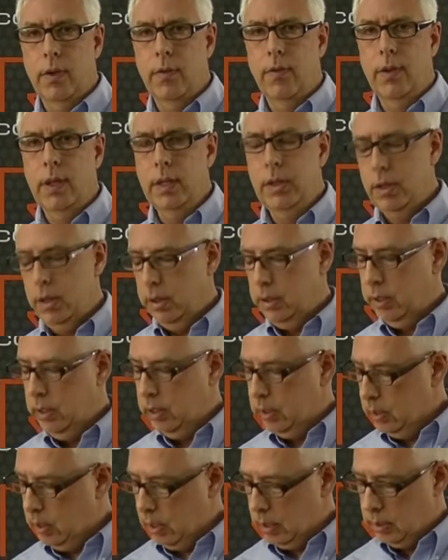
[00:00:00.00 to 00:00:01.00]
the
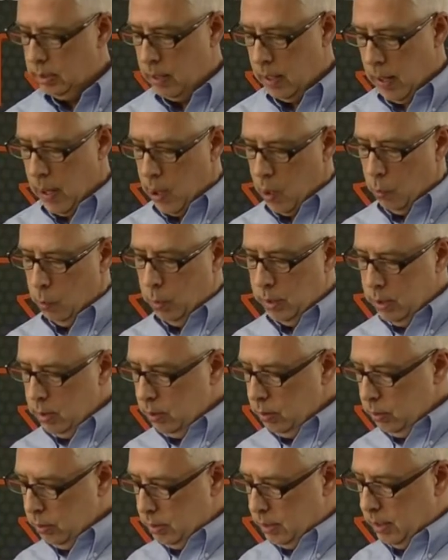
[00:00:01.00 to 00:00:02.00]
V66, when you
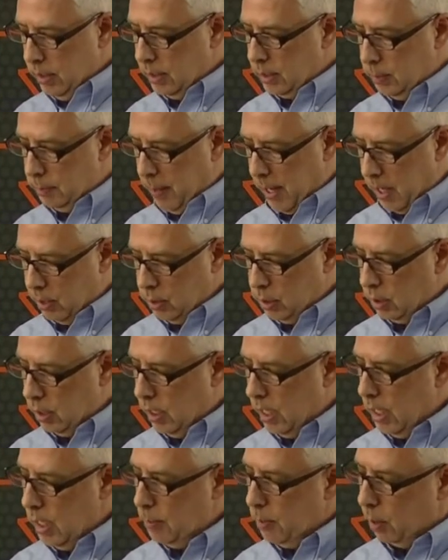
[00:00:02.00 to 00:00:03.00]
use the expansion
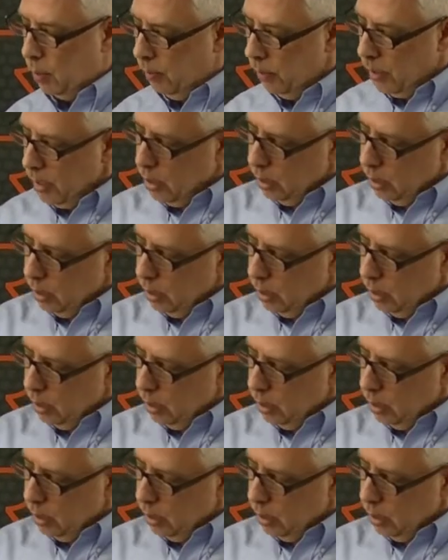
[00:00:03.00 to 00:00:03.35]
cable,